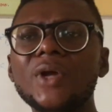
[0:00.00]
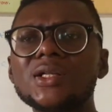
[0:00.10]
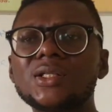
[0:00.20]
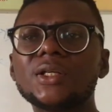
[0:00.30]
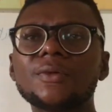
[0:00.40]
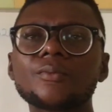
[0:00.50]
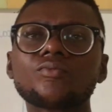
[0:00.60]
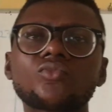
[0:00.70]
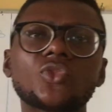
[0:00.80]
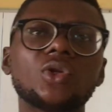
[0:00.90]
the
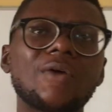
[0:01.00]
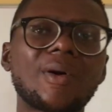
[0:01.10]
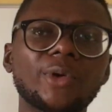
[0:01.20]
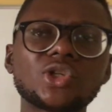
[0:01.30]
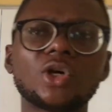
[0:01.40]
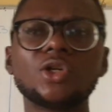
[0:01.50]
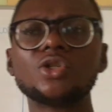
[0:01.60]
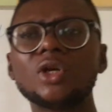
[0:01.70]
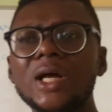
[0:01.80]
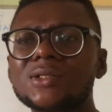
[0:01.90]
evaporation is
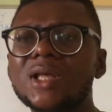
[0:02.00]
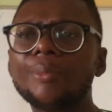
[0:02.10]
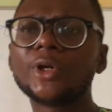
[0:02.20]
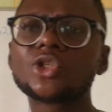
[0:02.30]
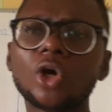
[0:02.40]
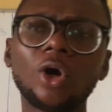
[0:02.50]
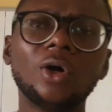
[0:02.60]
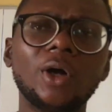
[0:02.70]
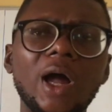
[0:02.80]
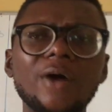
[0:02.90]
known as temperature,
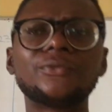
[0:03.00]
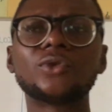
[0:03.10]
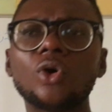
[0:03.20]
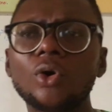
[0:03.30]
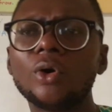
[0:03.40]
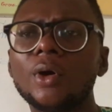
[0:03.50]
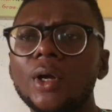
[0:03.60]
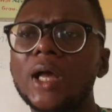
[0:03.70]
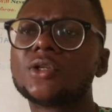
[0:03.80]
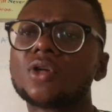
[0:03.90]
airflow,
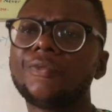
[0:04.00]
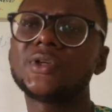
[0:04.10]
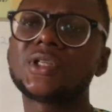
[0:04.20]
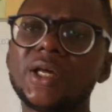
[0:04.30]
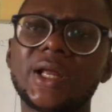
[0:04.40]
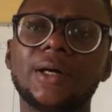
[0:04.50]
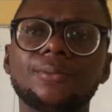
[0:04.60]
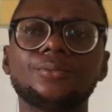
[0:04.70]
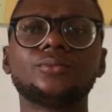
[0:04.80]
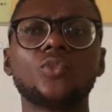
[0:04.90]
and surface area.
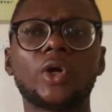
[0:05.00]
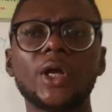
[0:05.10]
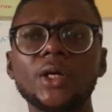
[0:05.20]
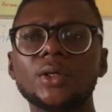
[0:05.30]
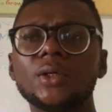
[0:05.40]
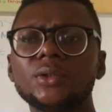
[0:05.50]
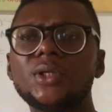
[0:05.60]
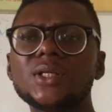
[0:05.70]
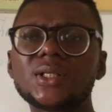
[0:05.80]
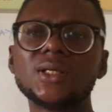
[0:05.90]
Okay,
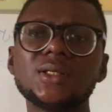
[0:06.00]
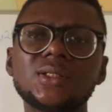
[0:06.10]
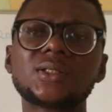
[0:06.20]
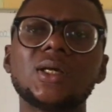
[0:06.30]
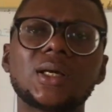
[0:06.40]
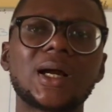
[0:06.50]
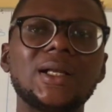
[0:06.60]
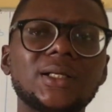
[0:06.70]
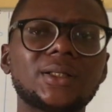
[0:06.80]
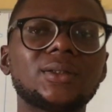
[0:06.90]
these things can
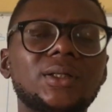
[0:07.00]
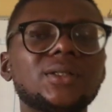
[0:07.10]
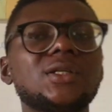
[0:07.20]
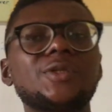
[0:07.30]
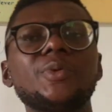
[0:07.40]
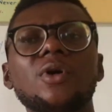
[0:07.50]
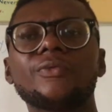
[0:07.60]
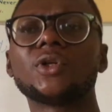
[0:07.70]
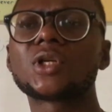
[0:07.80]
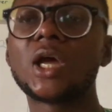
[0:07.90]
increase the speed of
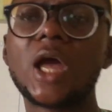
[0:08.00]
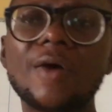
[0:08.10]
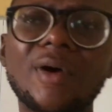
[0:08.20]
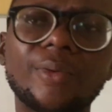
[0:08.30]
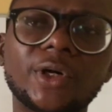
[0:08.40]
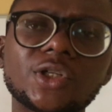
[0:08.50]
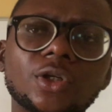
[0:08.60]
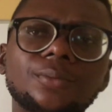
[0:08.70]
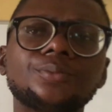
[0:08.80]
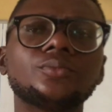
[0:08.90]
what?
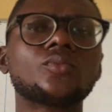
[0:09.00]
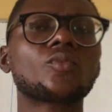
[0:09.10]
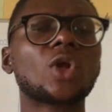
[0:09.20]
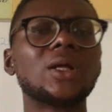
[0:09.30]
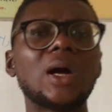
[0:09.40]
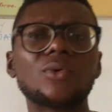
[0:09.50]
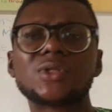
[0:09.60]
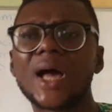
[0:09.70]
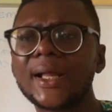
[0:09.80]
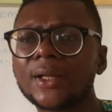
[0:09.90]
Evaporation. And now we
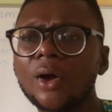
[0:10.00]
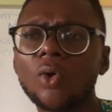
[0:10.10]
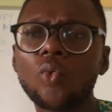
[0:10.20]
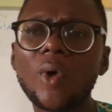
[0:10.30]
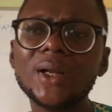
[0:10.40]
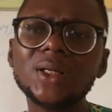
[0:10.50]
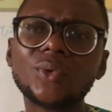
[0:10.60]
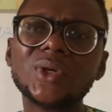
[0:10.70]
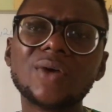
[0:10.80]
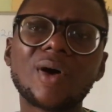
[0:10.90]
said when
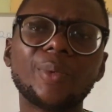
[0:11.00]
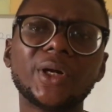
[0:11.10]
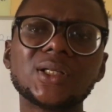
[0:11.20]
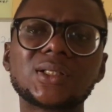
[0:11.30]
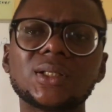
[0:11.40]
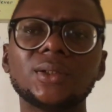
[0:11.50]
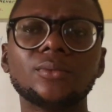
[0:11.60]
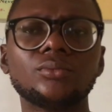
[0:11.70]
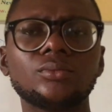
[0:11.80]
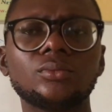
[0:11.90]
liquid evaporates,
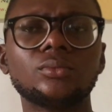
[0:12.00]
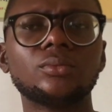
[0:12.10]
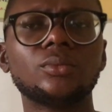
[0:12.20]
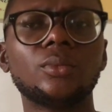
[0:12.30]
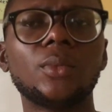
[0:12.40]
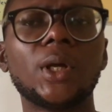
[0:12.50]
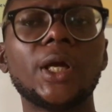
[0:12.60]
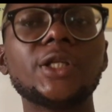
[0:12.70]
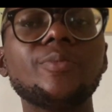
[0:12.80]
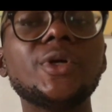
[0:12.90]

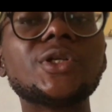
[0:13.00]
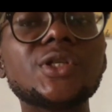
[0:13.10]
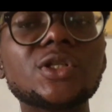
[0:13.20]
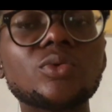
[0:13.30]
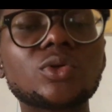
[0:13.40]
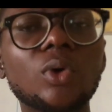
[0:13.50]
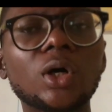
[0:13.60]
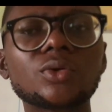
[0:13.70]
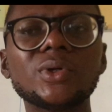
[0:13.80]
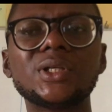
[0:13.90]
it mixes with
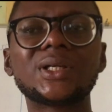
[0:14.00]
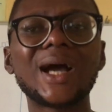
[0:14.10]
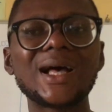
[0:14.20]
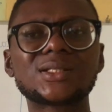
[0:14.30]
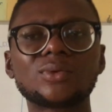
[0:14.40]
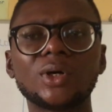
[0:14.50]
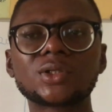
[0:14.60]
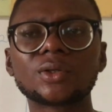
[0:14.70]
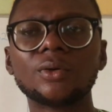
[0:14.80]
what? The gas what?